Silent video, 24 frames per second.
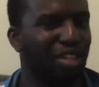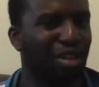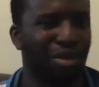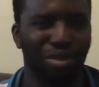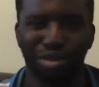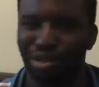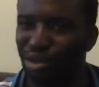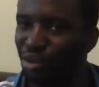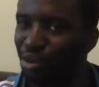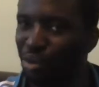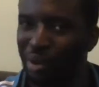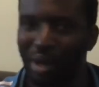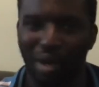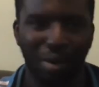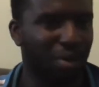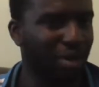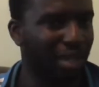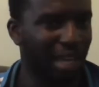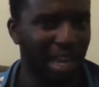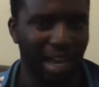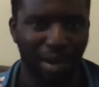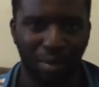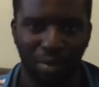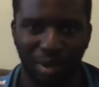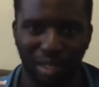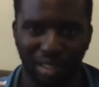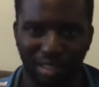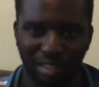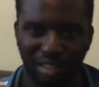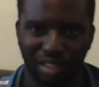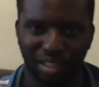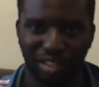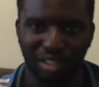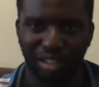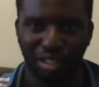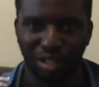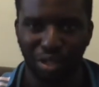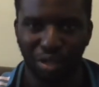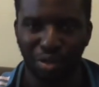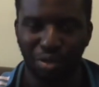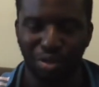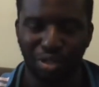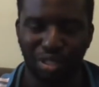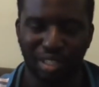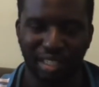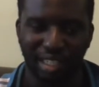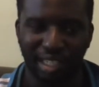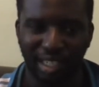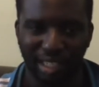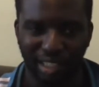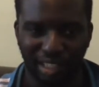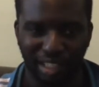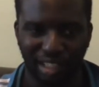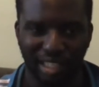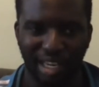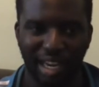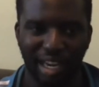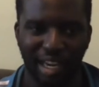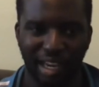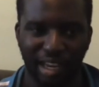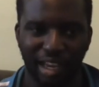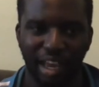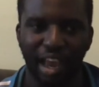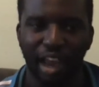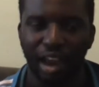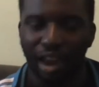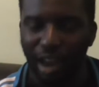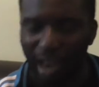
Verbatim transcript: Don't do it all at once, use each day.